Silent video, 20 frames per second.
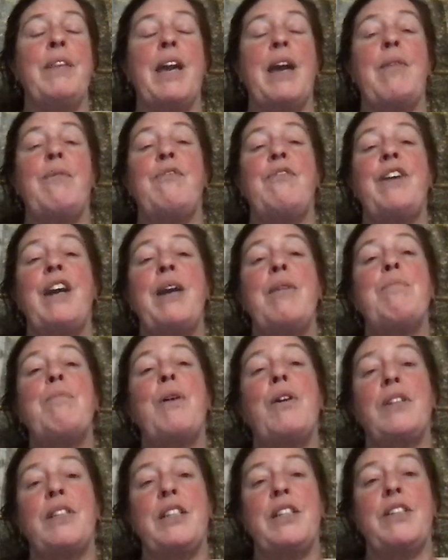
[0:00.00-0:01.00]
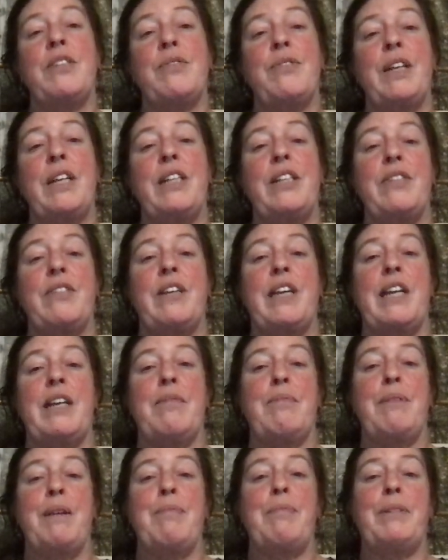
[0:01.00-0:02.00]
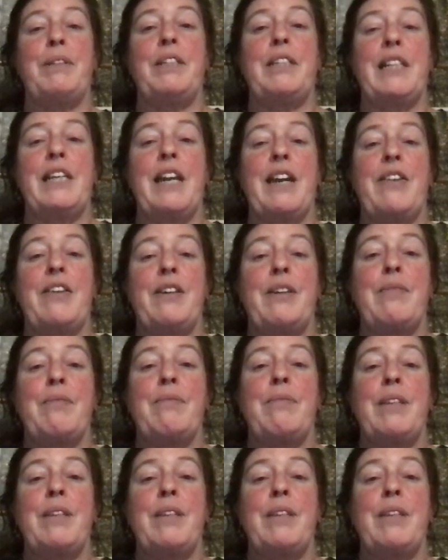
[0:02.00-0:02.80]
and um, very positive ways of getting people together.